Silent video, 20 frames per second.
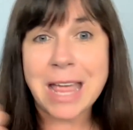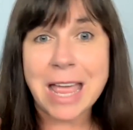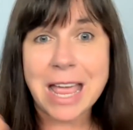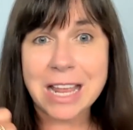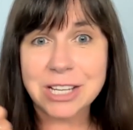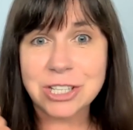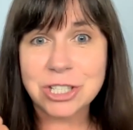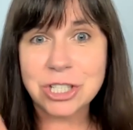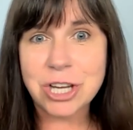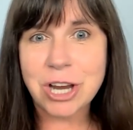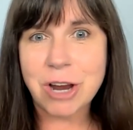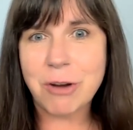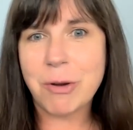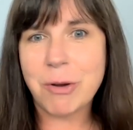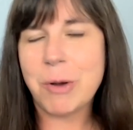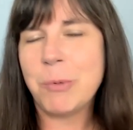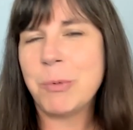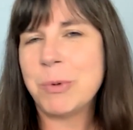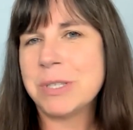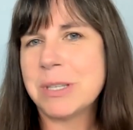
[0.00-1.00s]
and share
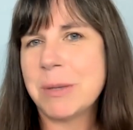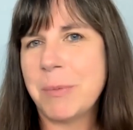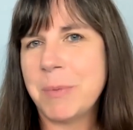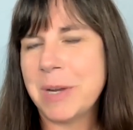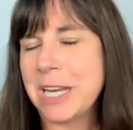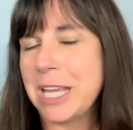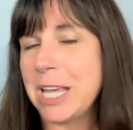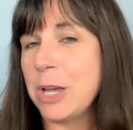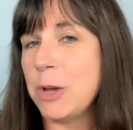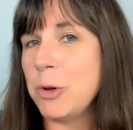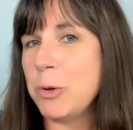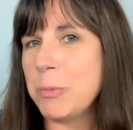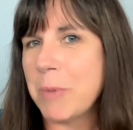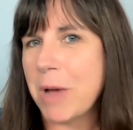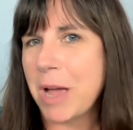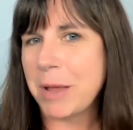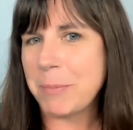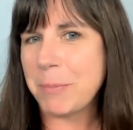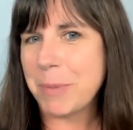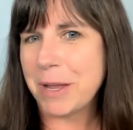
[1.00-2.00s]
it with somebody who
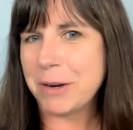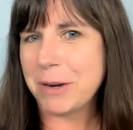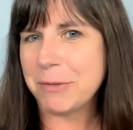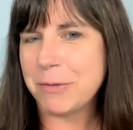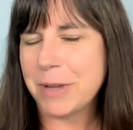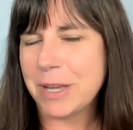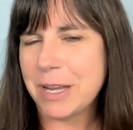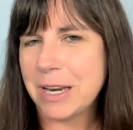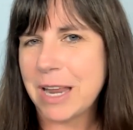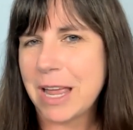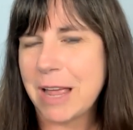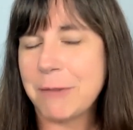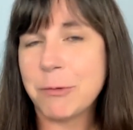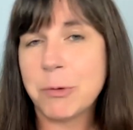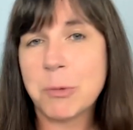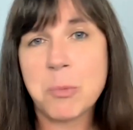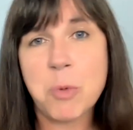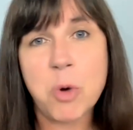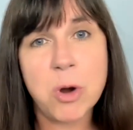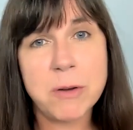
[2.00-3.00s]
might benefit. And for
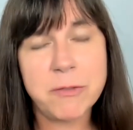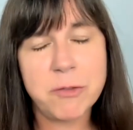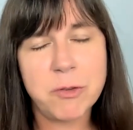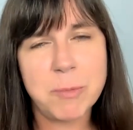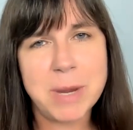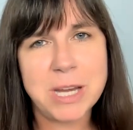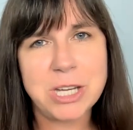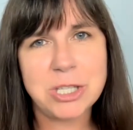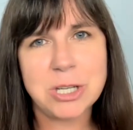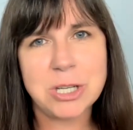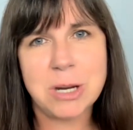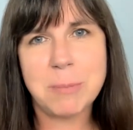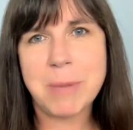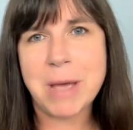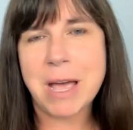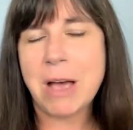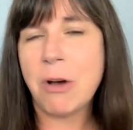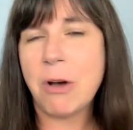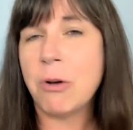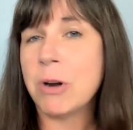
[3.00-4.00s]
more information
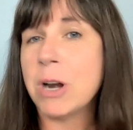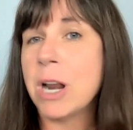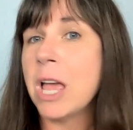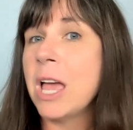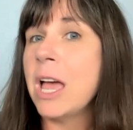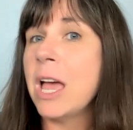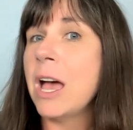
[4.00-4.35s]
about